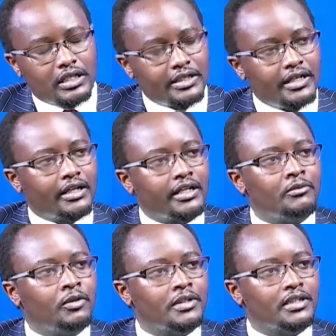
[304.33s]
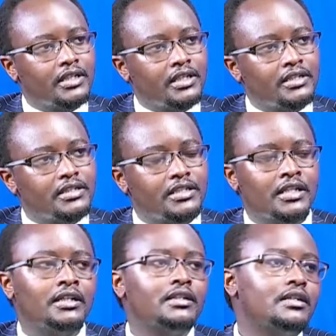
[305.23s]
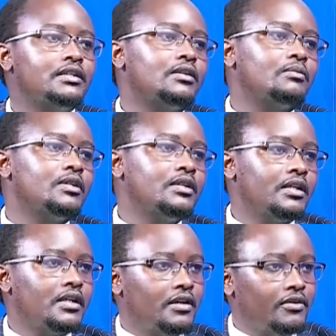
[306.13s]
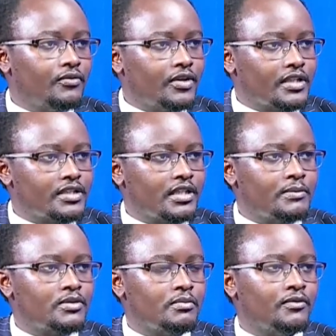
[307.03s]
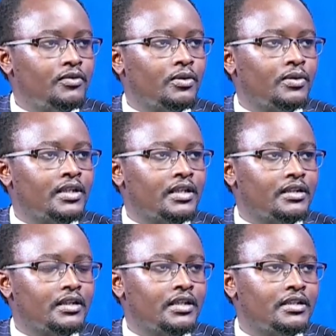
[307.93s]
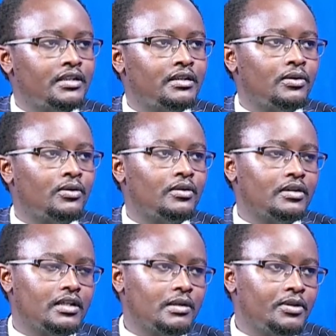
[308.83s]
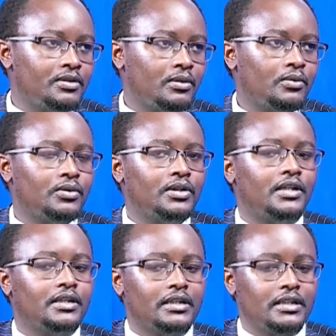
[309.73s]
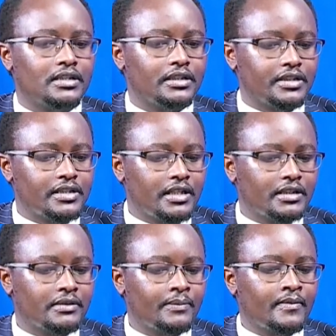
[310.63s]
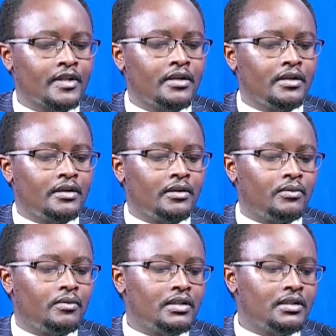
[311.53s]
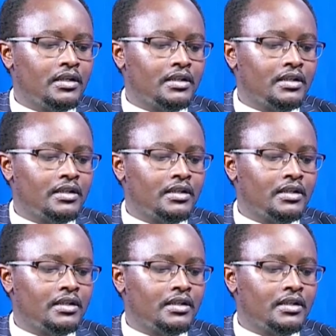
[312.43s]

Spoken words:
clear crime committed against a child, then there will be various steps to be followed under the Kenyan law, under the Penal Code, under the Children's Act. Now, when